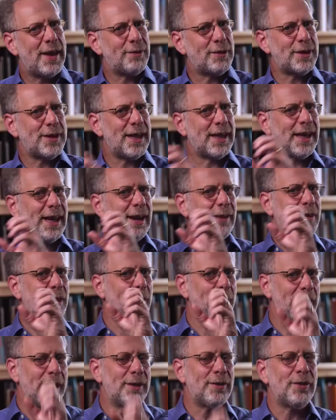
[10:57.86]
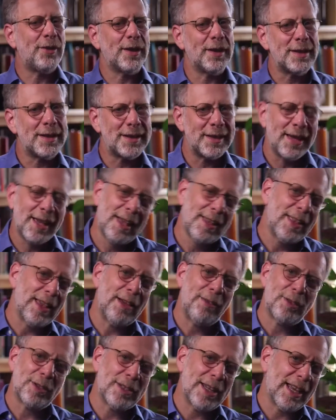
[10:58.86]
they have to take care of their infants, they
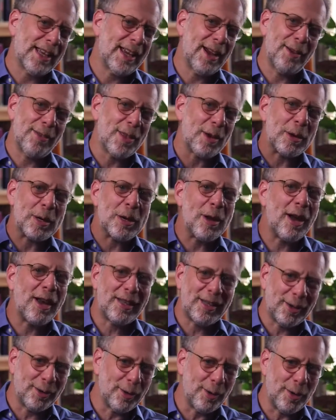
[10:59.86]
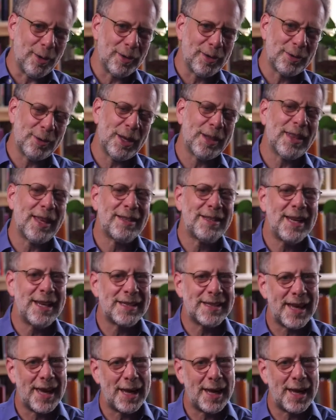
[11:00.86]
have to take care of their 9-year-olds, right? That takes